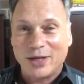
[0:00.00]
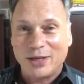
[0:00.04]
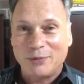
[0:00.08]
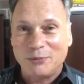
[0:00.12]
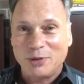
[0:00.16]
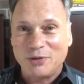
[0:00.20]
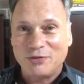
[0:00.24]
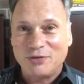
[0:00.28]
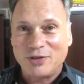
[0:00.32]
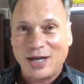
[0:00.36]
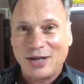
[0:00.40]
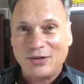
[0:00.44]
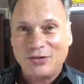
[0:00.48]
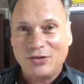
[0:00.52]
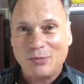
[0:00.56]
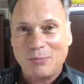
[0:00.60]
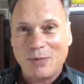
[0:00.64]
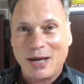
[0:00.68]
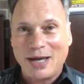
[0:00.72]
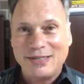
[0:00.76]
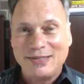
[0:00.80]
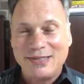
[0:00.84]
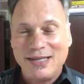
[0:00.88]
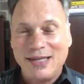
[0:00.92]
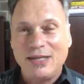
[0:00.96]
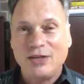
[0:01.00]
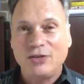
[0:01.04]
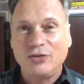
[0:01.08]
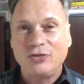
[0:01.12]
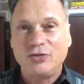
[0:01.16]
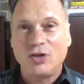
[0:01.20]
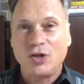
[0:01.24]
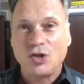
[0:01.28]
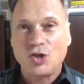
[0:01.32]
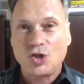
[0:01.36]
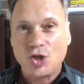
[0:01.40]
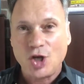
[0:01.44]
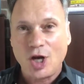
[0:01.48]
and we've got some
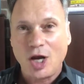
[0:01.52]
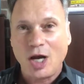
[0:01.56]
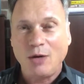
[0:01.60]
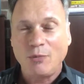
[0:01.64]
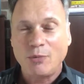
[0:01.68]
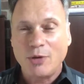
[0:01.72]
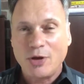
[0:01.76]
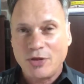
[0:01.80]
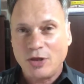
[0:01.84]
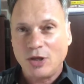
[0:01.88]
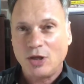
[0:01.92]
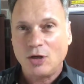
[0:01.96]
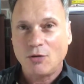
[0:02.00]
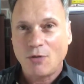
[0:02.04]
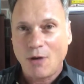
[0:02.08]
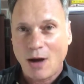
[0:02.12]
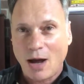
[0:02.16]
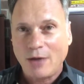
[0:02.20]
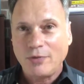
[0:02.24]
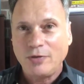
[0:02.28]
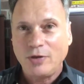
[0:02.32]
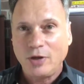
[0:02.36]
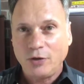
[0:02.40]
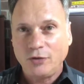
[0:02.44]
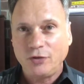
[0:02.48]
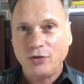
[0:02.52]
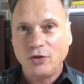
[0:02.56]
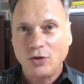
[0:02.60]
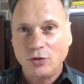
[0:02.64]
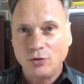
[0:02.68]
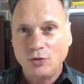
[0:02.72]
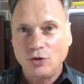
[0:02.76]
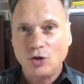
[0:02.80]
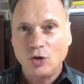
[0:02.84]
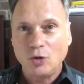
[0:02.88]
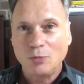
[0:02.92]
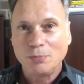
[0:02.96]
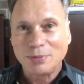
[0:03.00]
ideas to share with you on this
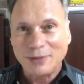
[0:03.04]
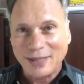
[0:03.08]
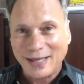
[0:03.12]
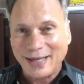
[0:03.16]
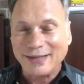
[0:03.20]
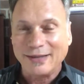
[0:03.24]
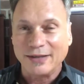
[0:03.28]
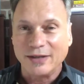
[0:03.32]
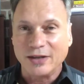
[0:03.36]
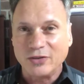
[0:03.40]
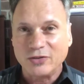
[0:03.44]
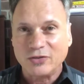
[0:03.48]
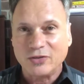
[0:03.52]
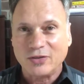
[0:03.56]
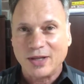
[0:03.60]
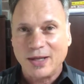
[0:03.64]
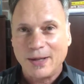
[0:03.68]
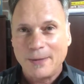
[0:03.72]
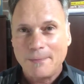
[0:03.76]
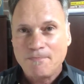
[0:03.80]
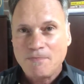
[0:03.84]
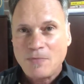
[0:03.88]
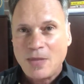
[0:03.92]
YouTube playlist